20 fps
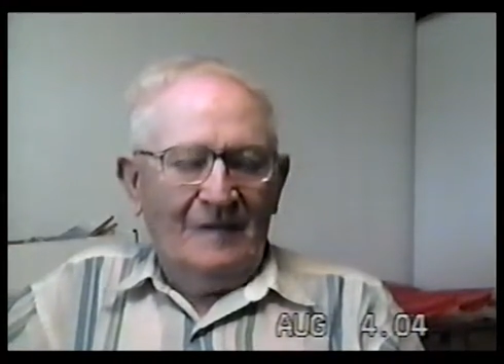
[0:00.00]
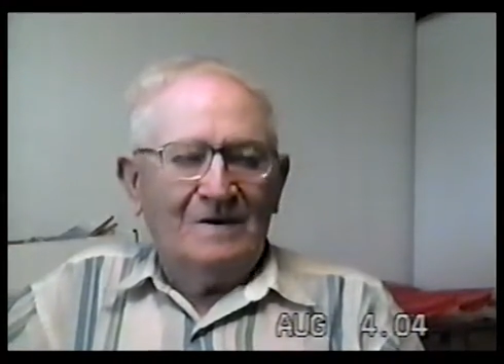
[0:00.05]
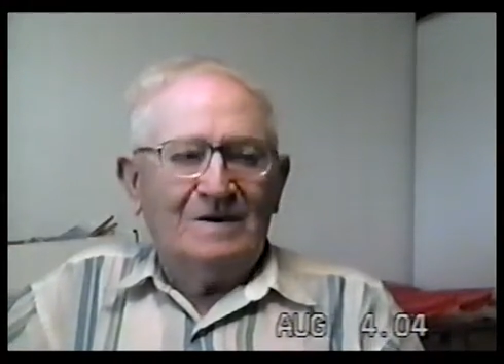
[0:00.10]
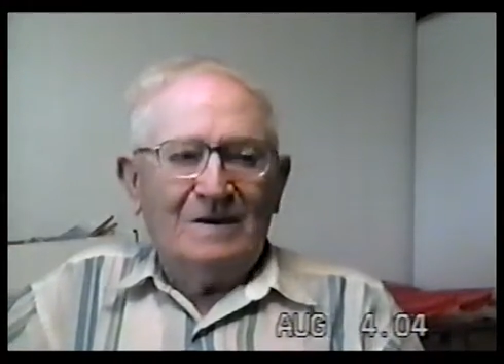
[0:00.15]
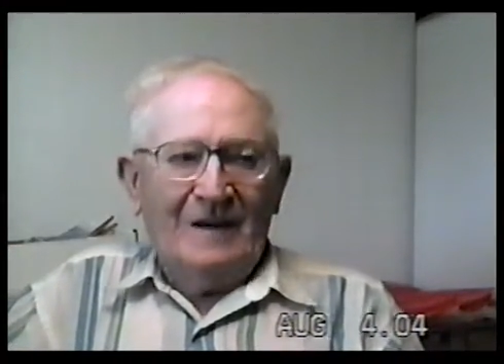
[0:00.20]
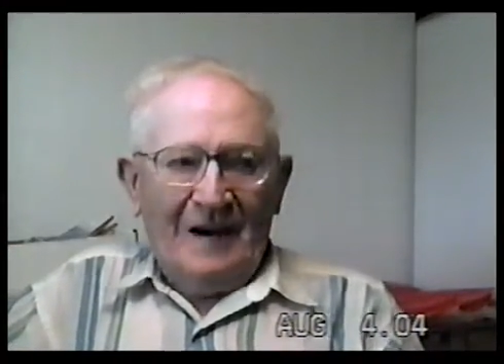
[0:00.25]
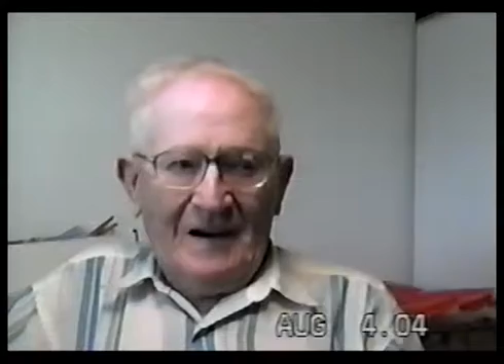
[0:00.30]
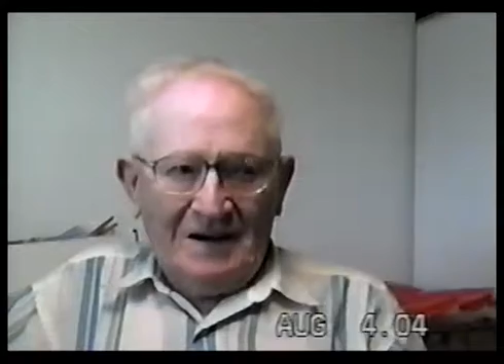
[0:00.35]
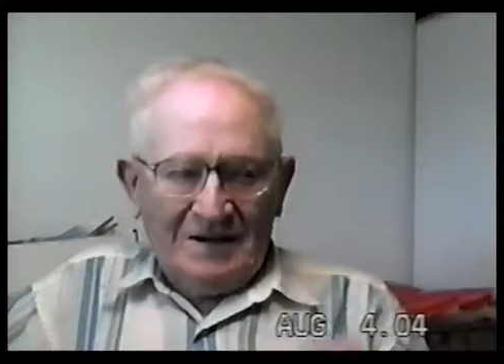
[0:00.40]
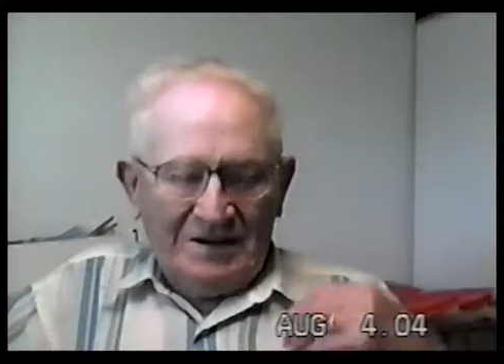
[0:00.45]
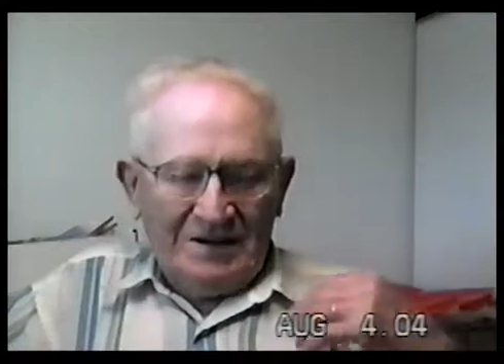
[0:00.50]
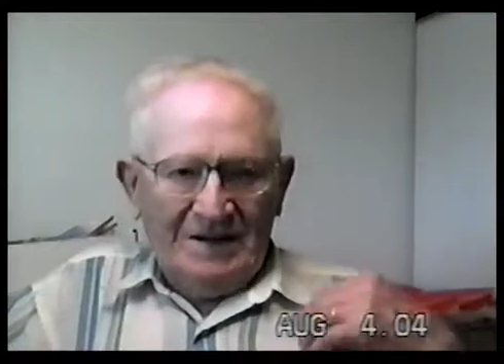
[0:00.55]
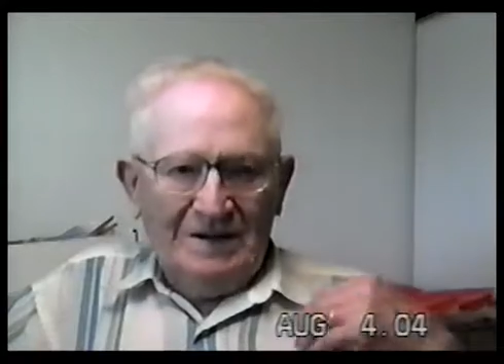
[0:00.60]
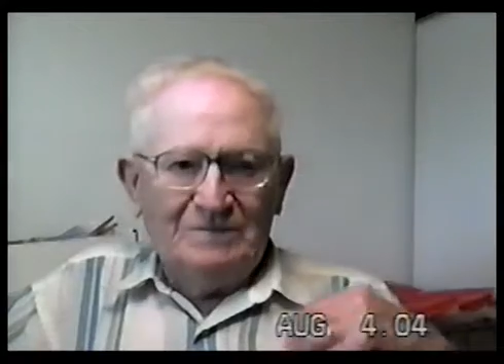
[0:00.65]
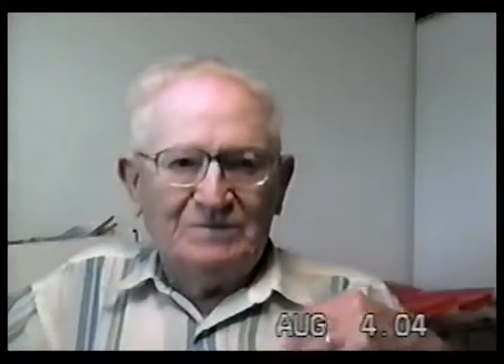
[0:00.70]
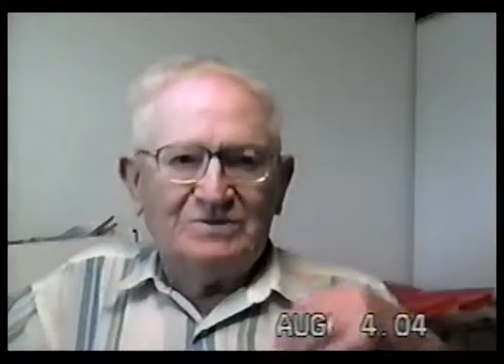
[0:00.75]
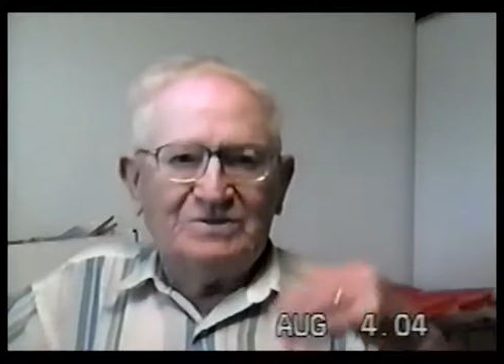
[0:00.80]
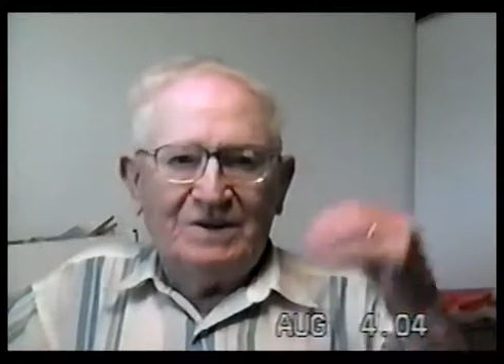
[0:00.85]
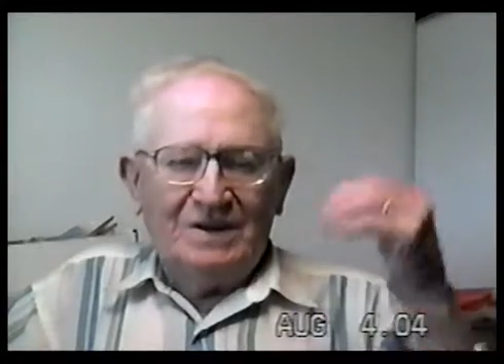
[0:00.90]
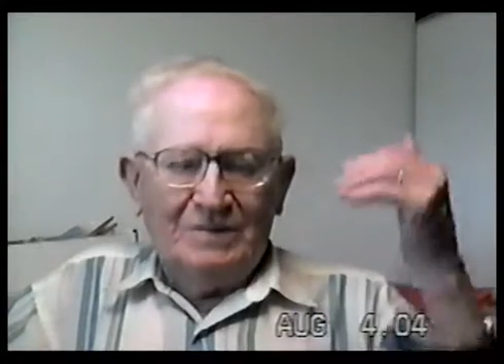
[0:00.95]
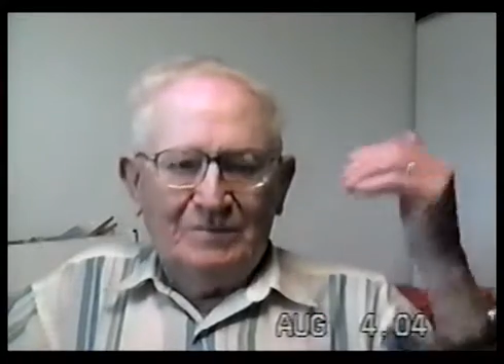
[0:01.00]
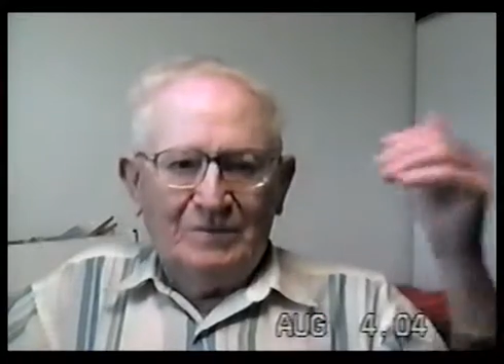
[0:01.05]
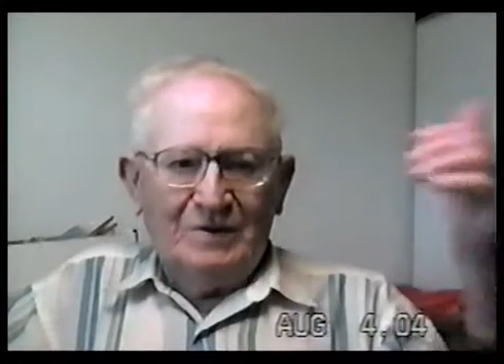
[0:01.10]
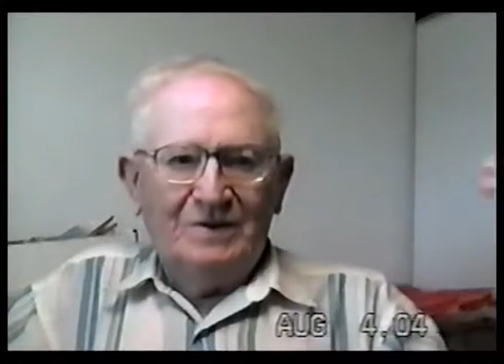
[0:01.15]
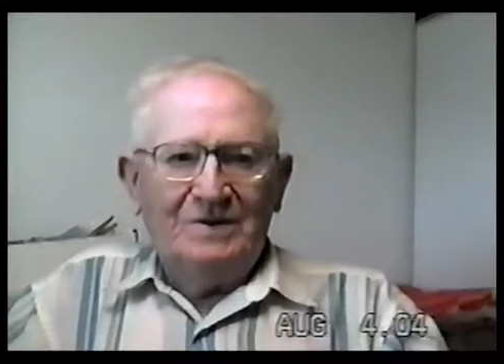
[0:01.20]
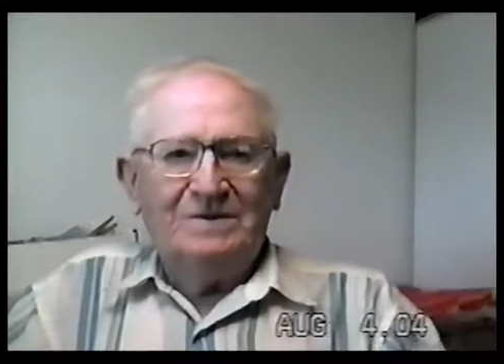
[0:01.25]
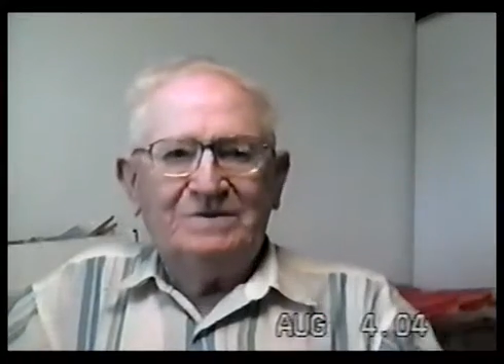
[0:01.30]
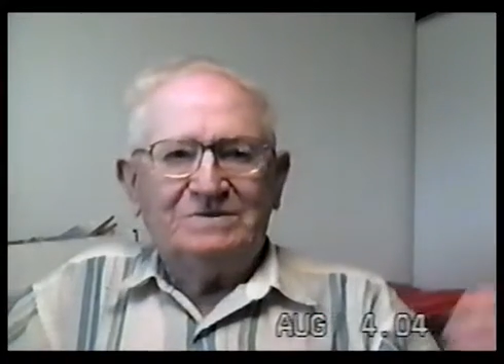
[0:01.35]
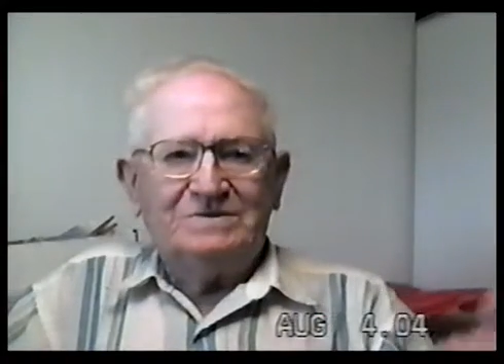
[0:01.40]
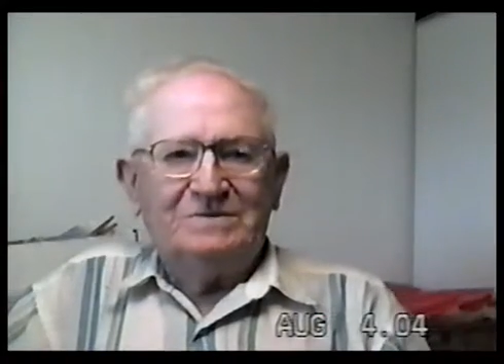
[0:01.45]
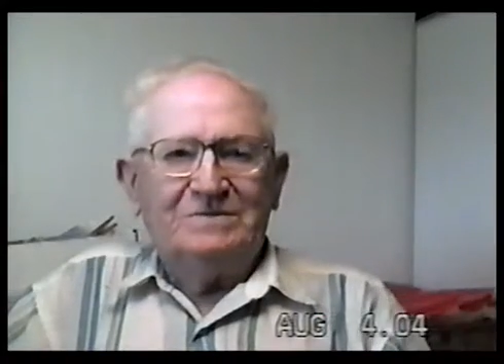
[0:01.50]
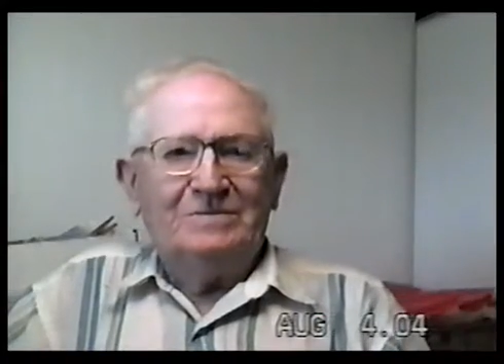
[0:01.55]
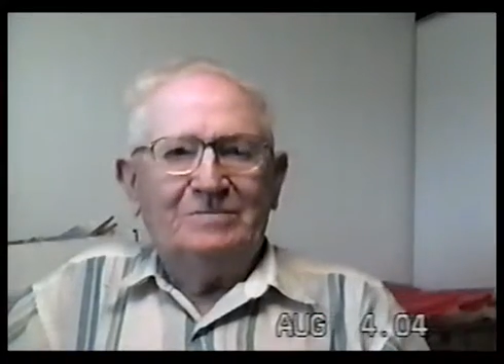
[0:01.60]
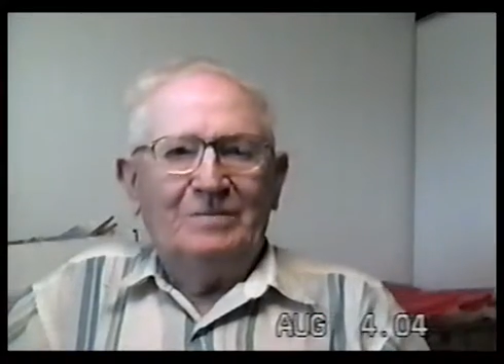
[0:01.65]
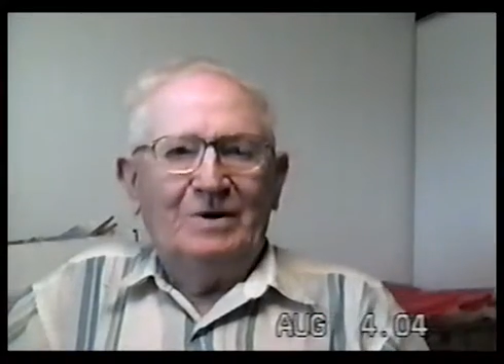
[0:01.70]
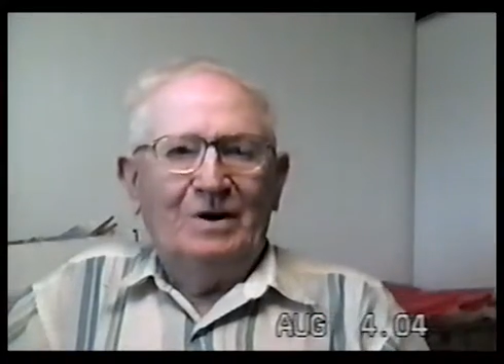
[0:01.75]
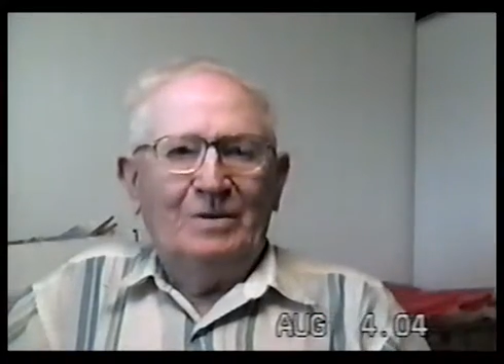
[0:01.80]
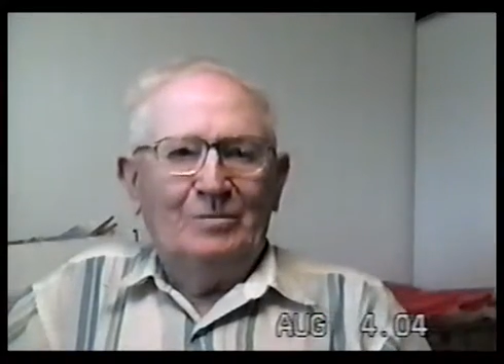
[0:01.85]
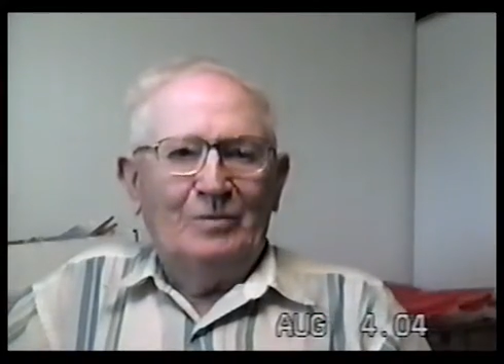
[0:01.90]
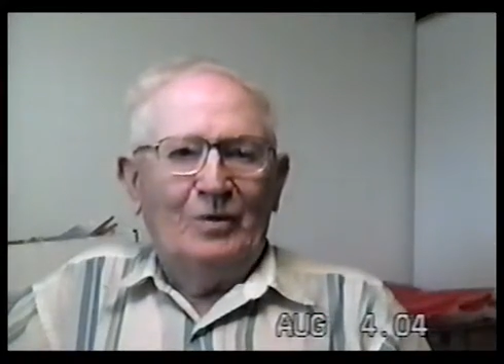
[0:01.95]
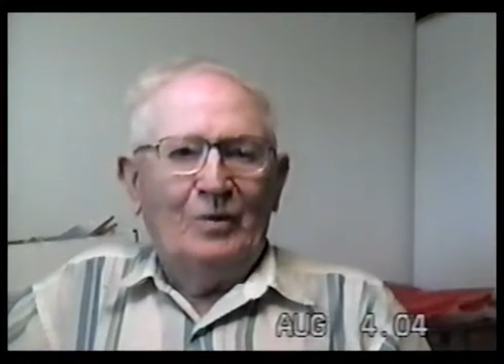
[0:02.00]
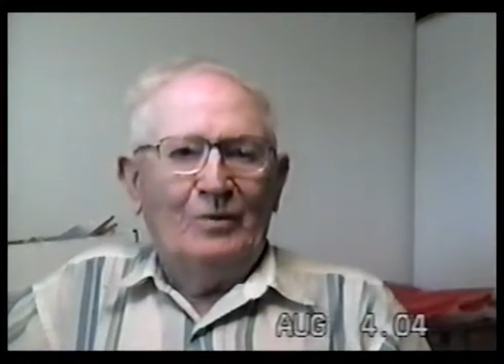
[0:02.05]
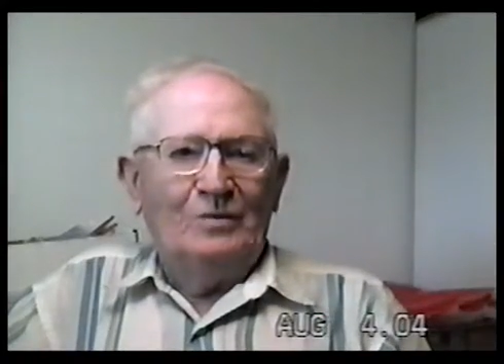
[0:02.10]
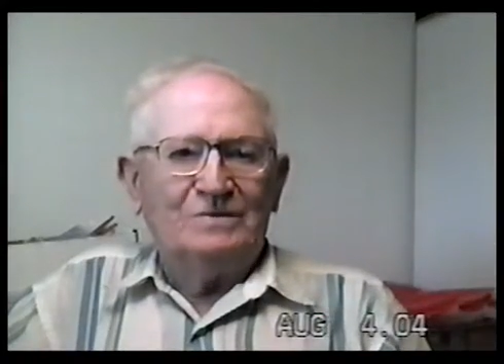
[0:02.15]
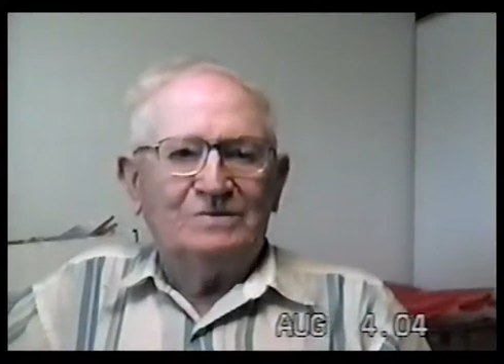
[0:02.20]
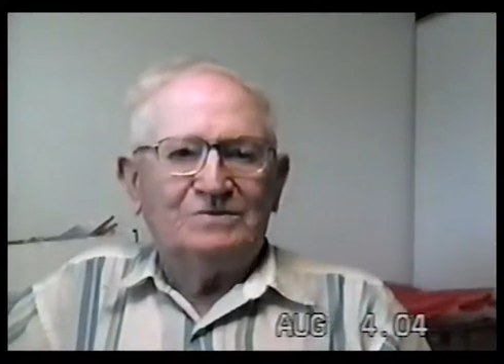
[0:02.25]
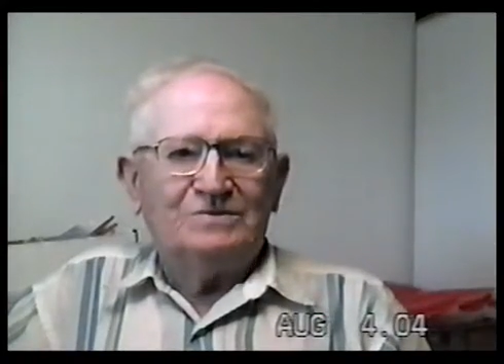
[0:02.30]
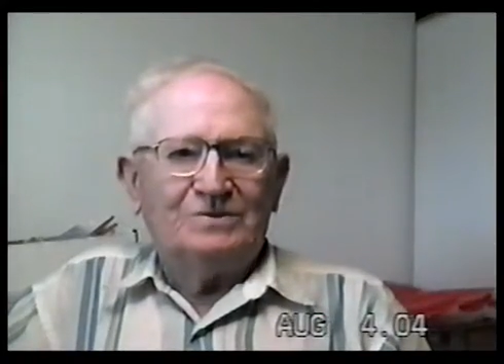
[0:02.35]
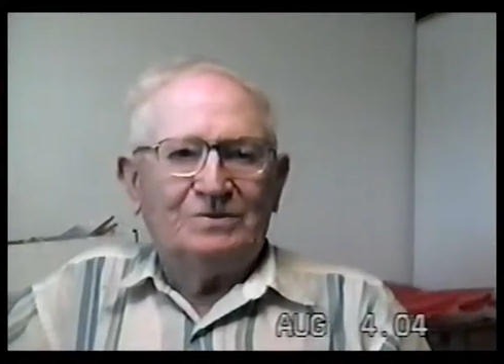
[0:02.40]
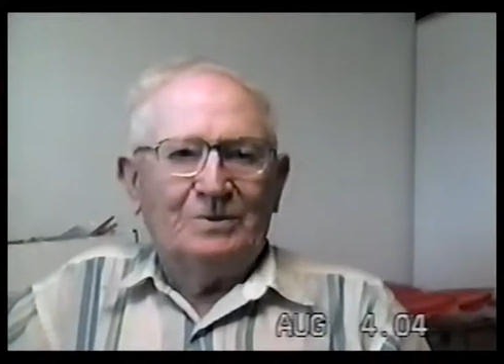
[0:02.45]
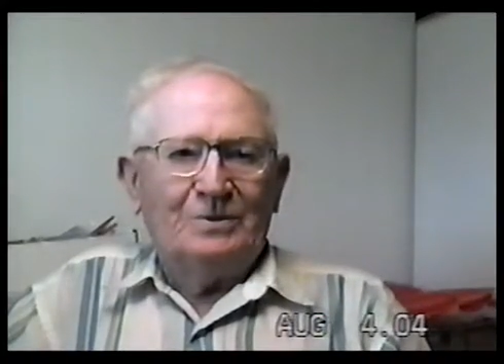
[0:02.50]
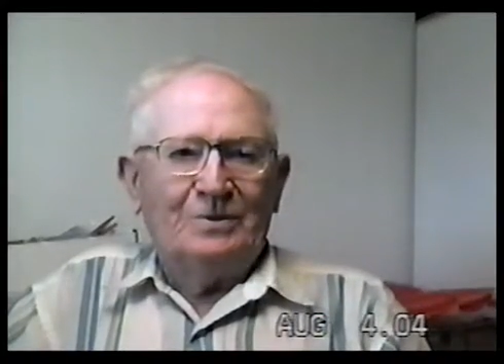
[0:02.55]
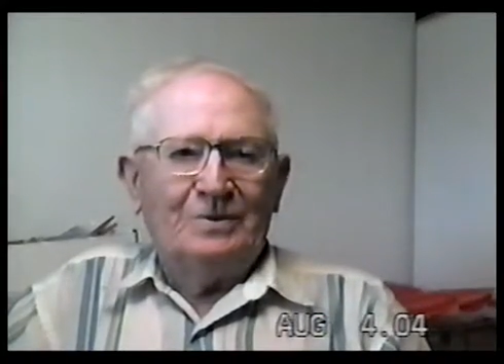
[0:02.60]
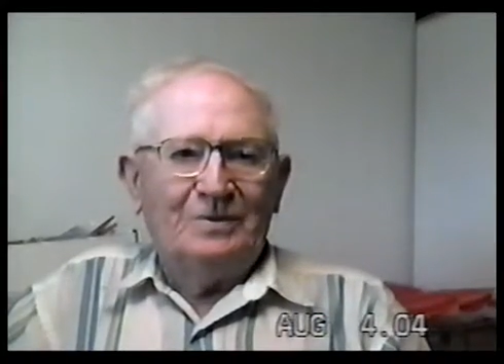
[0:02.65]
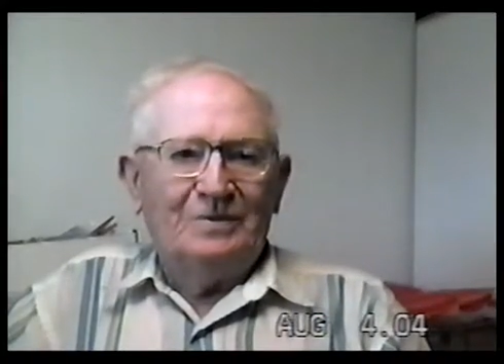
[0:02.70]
I came to St. Mary's and bought my own store,